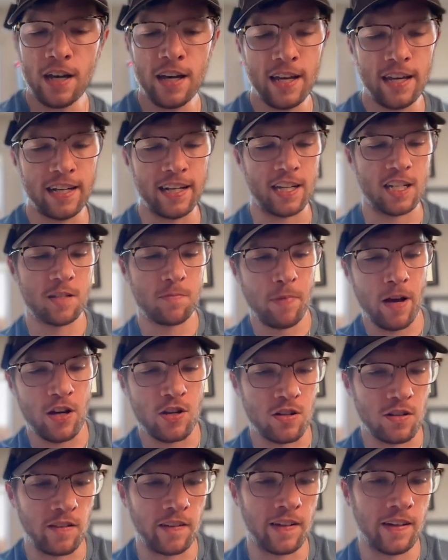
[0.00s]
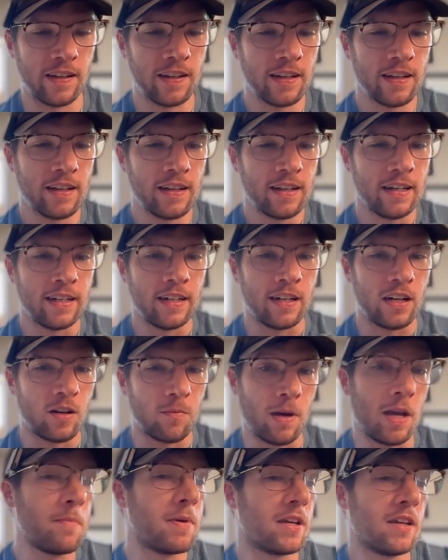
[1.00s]
and especially,
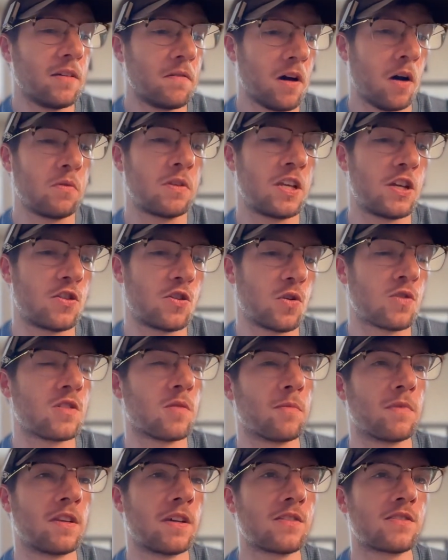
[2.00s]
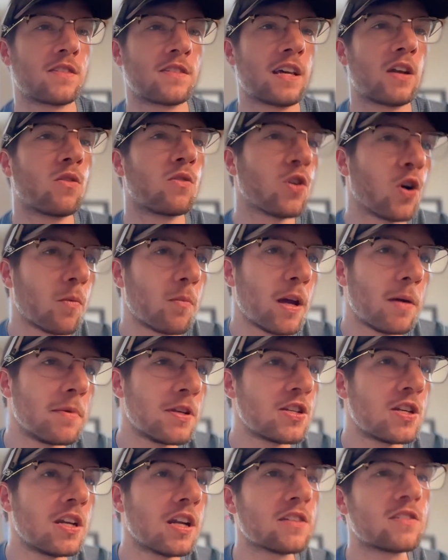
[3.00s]
maybe I'll teach her some things, because I don't know, maybe
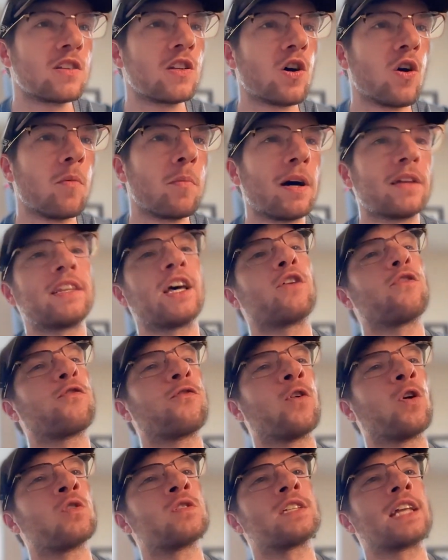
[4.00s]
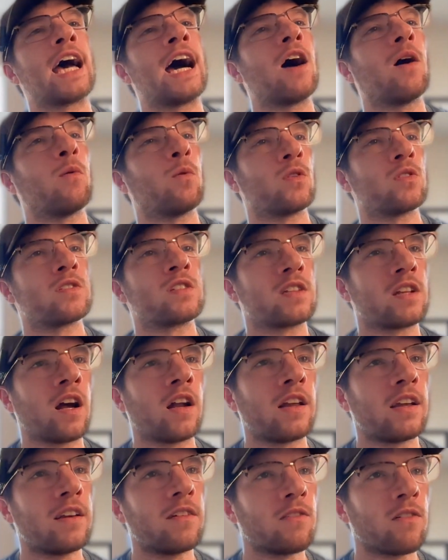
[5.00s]
she doesn't know about that first hour
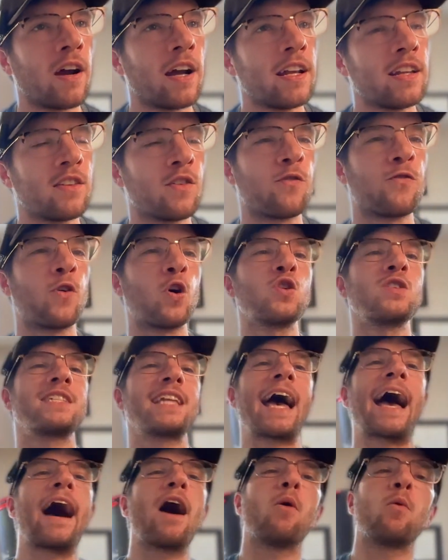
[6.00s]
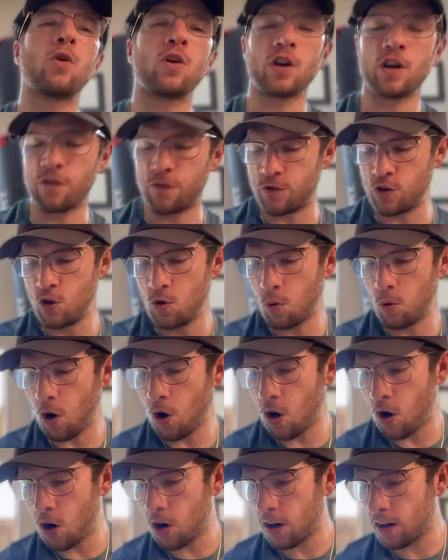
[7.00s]
study, right? The first hour, if you
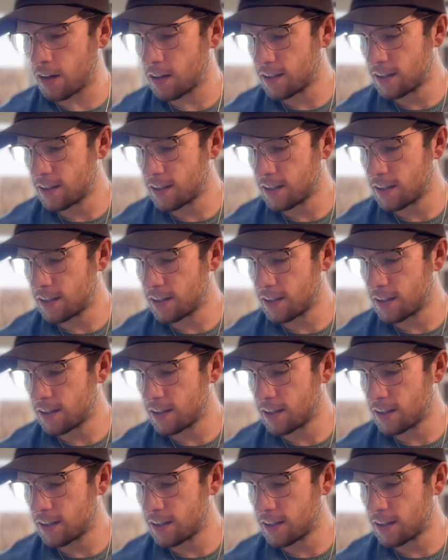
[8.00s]
are,